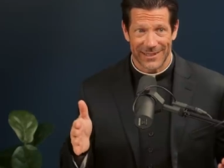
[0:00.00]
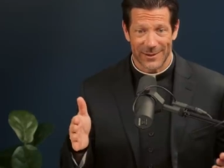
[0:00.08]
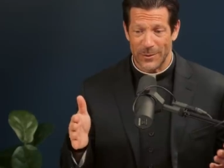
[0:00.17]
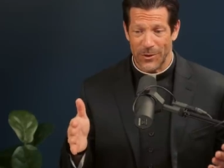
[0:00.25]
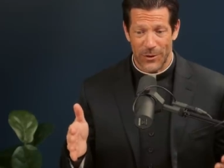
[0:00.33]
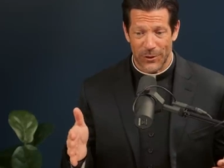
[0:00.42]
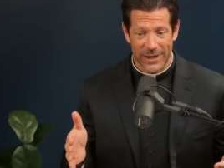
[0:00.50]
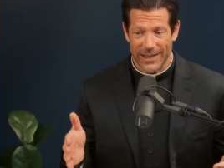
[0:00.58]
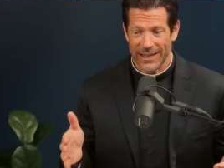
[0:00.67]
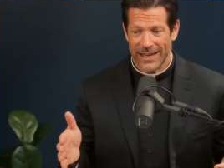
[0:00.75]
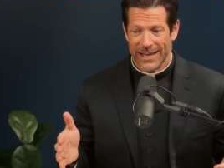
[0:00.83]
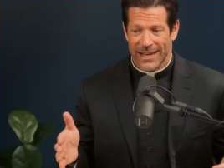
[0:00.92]
230.
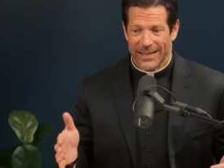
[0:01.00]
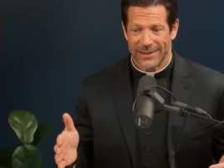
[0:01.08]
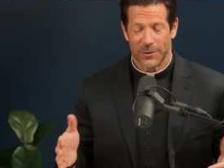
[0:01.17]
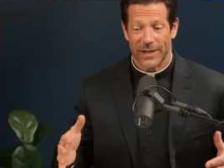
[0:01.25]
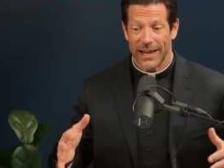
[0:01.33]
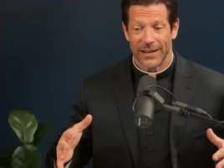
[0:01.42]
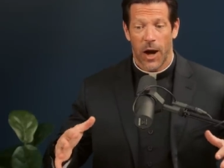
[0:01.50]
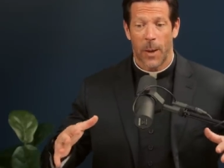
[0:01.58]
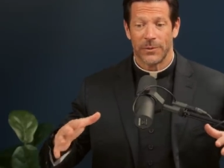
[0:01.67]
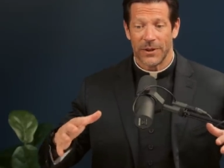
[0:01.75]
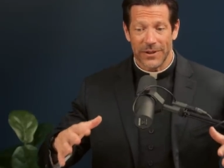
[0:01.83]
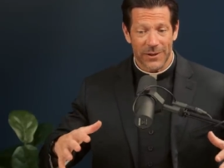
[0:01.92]
It's like, okay, up
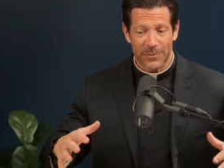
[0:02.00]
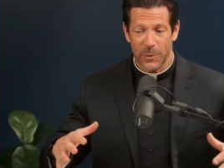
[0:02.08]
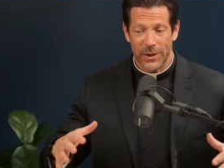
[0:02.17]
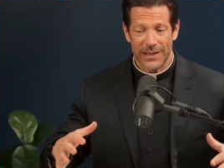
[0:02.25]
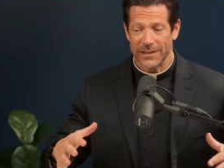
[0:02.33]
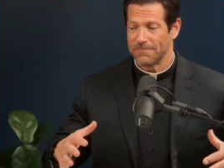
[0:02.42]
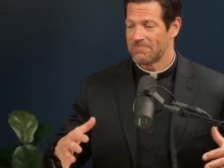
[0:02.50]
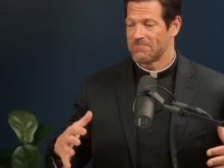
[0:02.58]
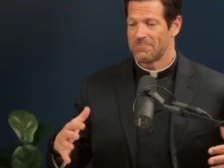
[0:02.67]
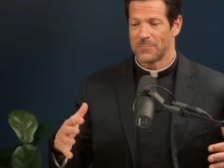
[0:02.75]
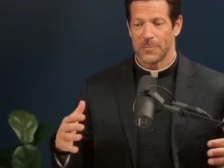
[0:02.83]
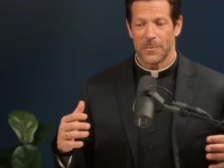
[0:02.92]
to this point,
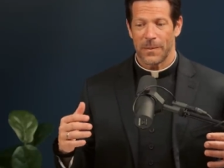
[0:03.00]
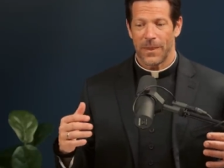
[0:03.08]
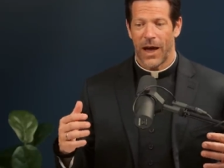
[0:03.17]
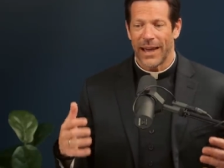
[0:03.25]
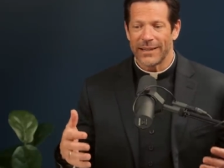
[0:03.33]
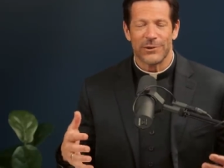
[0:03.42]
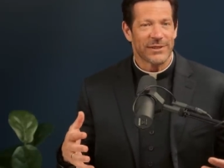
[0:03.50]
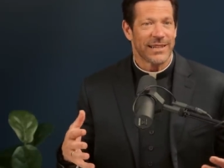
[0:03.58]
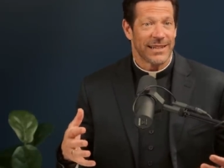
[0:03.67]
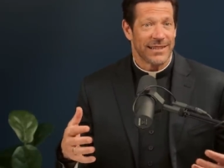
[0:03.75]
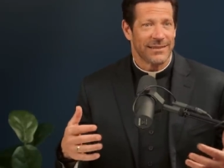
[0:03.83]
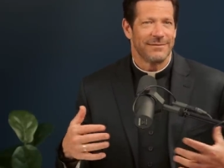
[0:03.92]
I could just
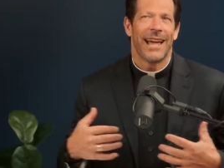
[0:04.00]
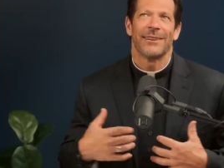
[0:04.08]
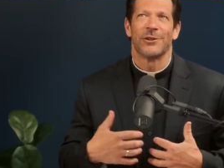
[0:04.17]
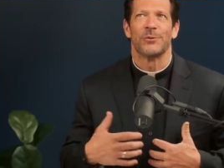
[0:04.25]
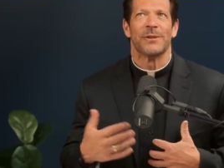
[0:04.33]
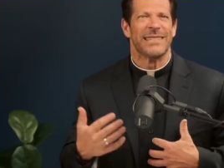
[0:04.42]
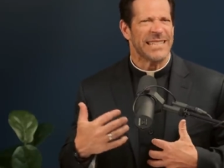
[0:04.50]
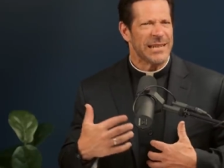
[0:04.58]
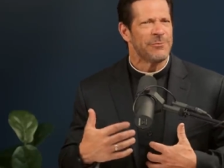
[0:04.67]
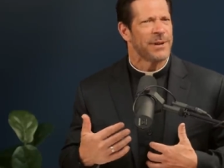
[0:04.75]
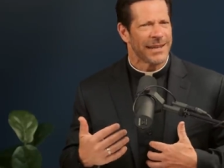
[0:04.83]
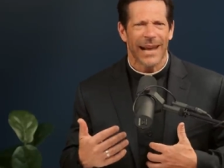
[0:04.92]
kind of not just
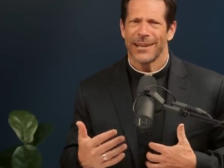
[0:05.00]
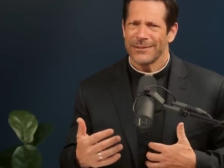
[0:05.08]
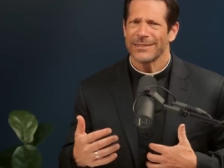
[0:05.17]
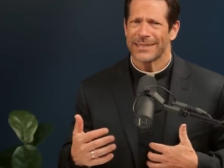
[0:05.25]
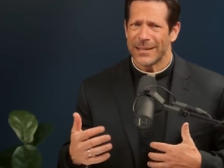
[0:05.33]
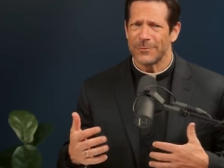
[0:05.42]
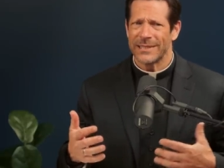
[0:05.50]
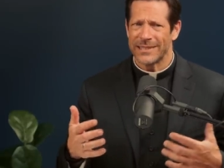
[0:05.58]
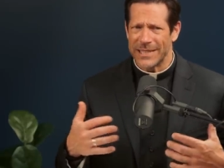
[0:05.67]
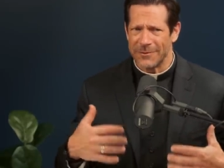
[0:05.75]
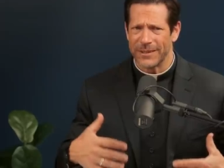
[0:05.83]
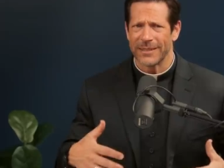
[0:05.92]
receive, but I kind of just can
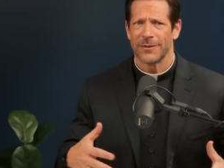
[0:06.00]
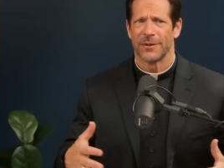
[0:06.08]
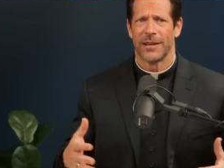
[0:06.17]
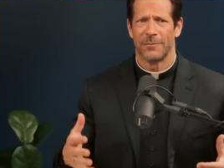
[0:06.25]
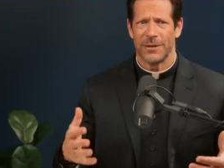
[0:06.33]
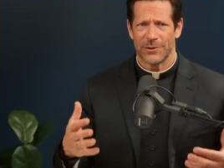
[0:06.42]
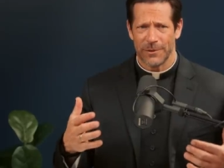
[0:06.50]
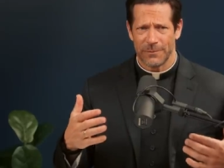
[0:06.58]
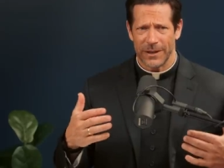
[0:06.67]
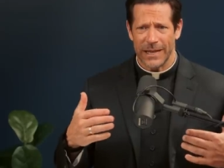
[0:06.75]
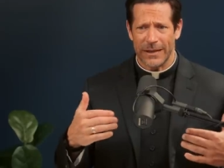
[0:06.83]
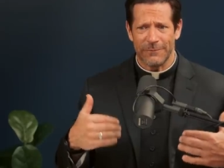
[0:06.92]
receive. give me some
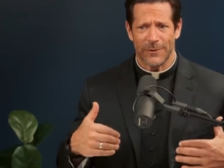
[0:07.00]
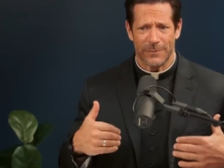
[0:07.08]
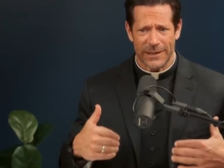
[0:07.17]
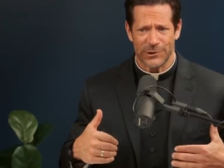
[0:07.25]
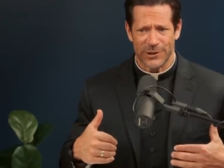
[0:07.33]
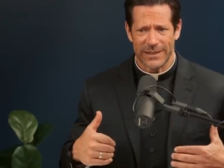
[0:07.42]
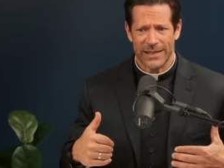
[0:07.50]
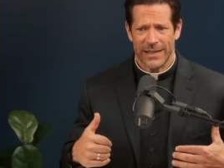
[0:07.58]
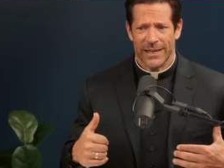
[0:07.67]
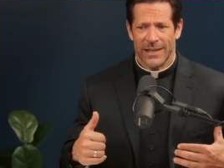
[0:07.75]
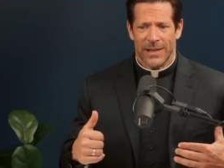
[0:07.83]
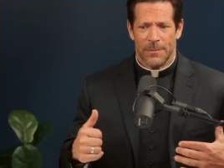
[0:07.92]
information.
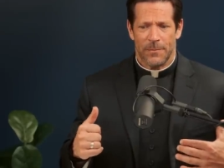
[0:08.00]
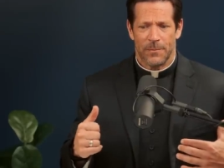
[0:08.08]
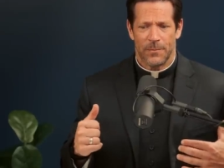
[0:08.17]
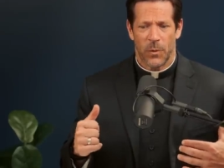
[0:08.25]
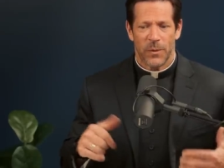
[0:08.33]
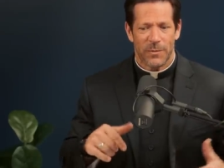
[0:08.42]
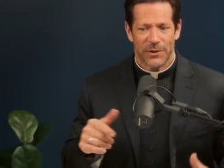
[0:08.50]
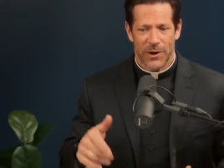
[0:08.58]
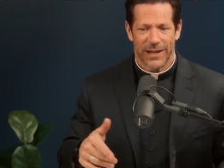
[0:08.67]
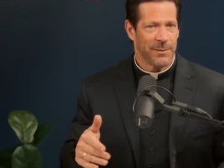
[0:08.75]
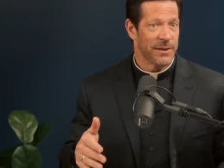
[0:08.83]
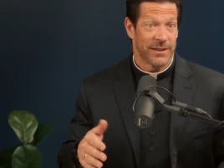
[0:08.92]
Mm-hmm. mm-hmm. But we've been
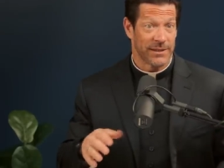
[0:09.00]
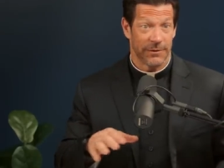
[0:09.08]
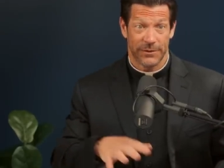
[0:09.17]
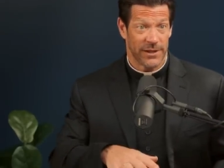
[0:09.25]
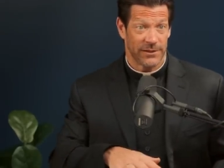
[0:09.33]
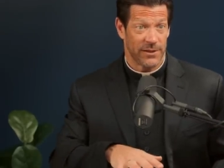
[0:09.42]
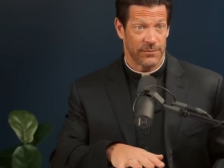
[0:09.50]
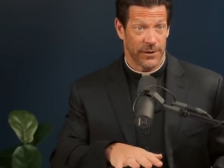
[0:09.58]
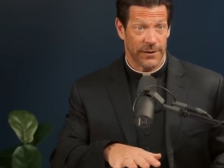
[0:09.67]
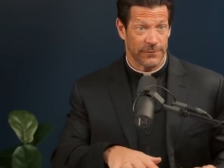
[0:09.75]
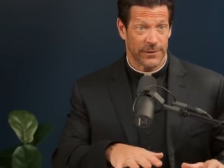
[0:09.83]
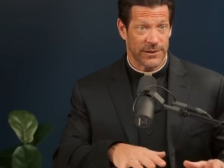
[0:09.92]
talking about this ever since the
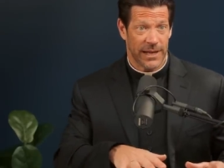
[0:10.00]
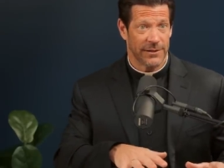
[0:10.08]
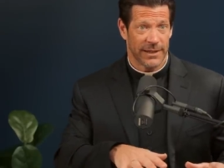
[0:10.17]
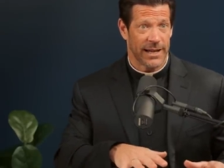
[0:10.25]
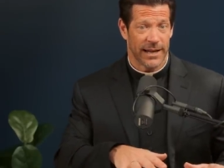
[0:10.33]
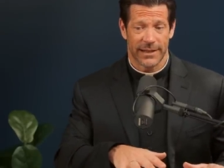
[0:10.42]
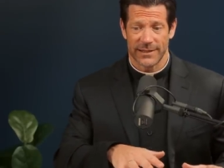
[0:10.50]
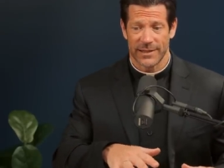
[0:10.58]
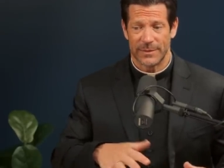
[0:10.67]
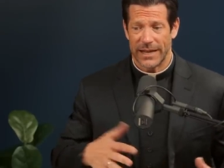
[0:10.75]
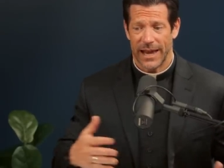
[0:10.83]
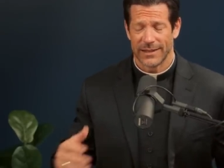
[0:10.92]
very first day of the catechism
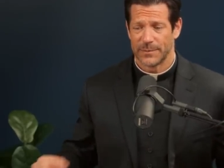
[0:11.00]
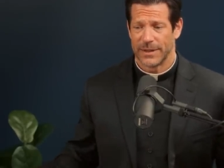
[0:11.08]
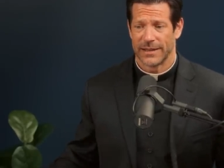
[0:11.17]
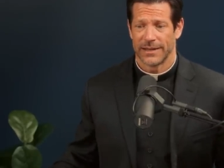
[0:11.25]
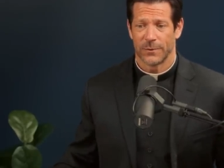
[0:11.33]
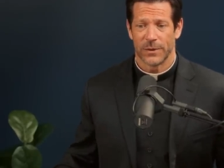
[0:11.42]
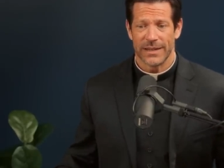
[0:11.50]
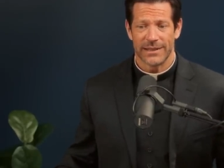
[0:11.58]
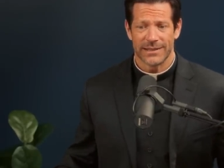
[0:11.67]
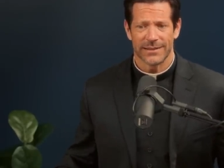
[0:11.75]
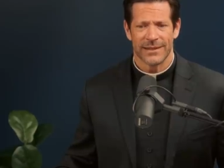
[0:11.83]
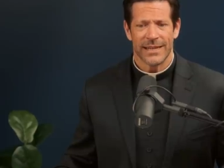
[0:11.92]
has been, well, this